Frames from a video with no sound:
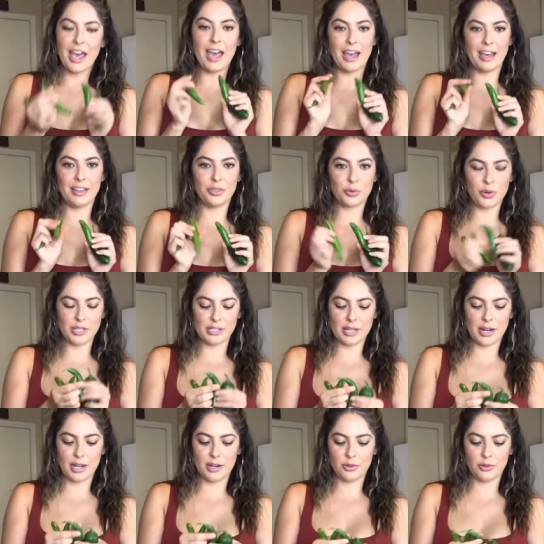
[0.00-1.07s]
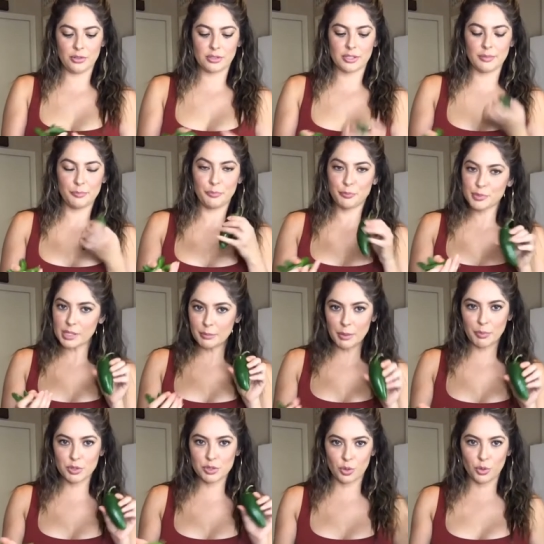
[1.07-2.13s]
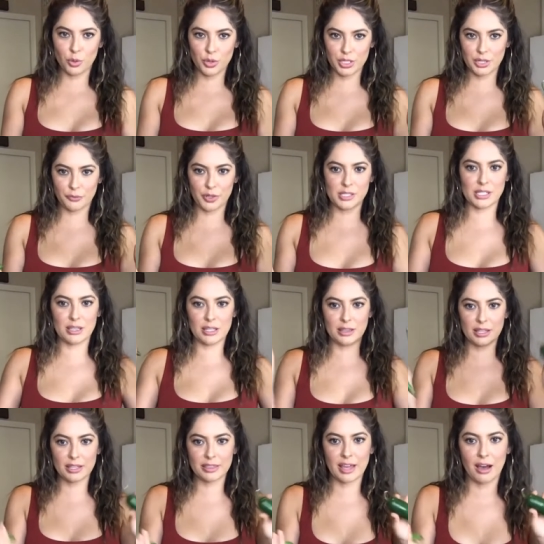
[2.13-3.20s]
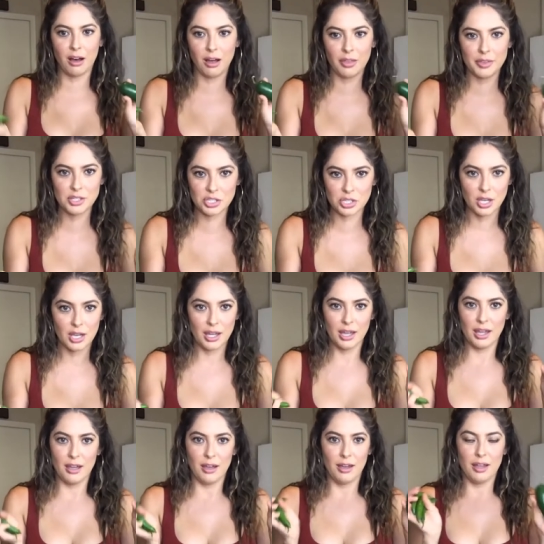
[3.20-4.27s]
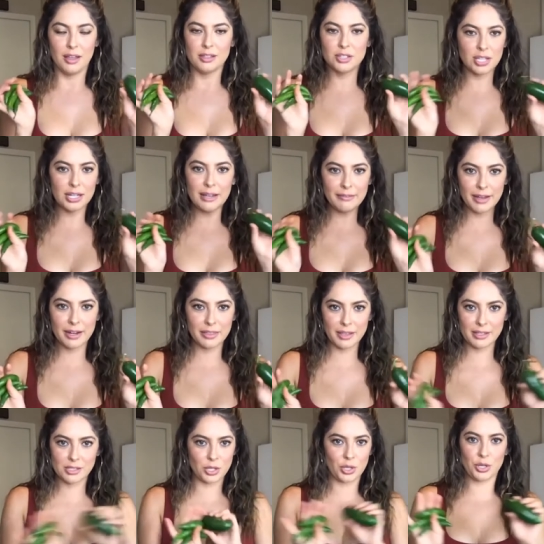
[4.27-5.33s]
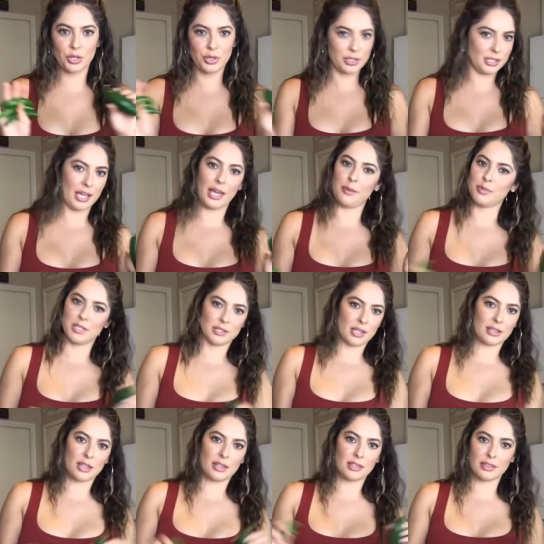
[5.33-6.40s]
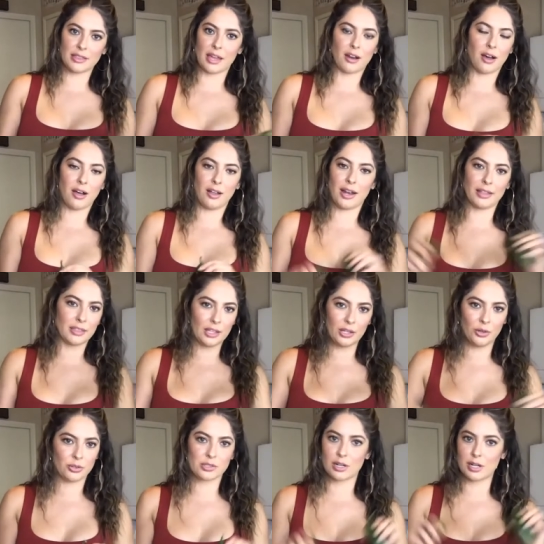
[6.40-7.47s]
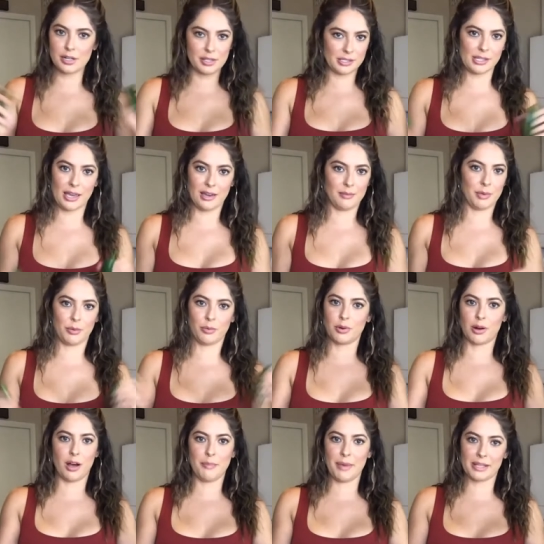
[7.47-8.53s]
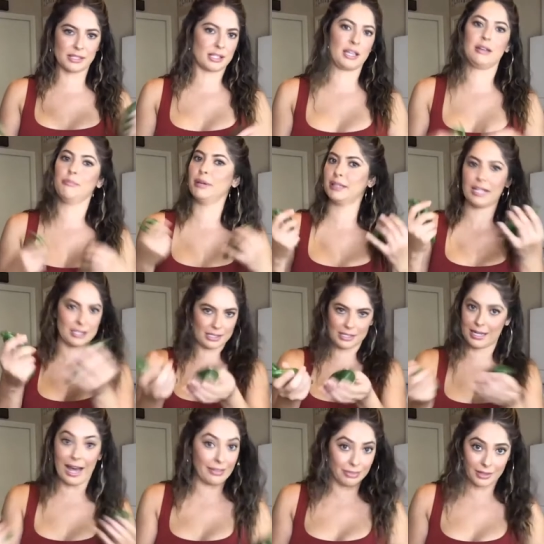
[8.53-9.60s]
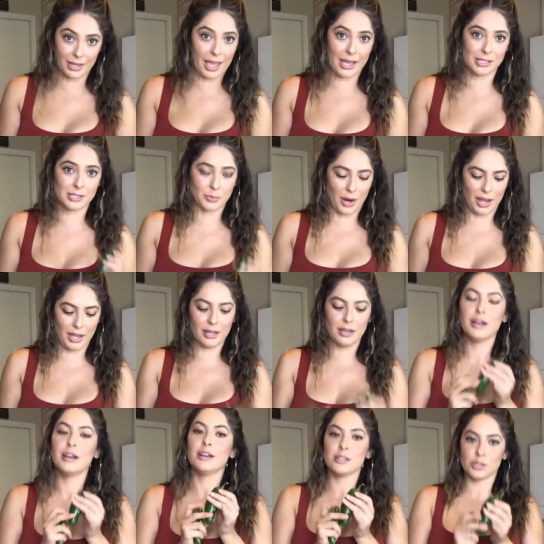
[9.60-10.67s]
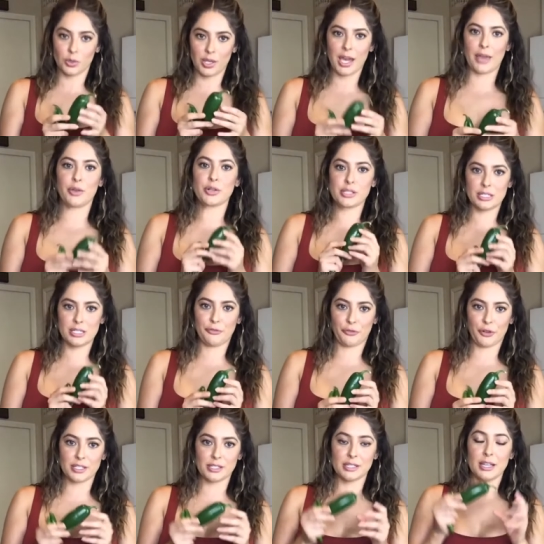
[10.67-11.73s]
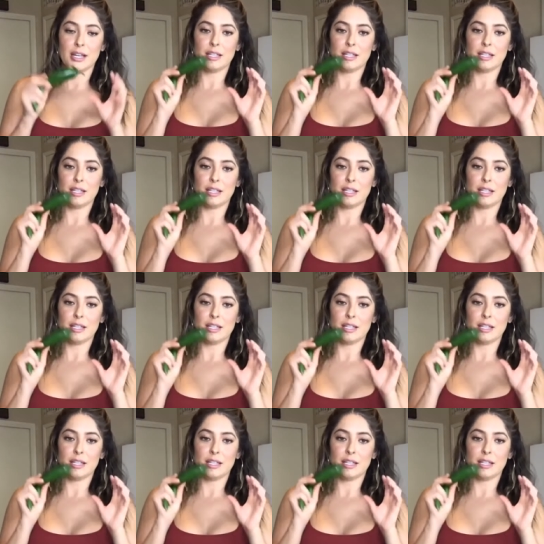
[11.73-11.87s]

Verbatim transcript: And three serranos. Some people don't know the difference and they think that all these chile verdes are the same, just like they think that all Latinos are the same and we're all Mexican, but that's not the case, right? So yeah, there's a difference.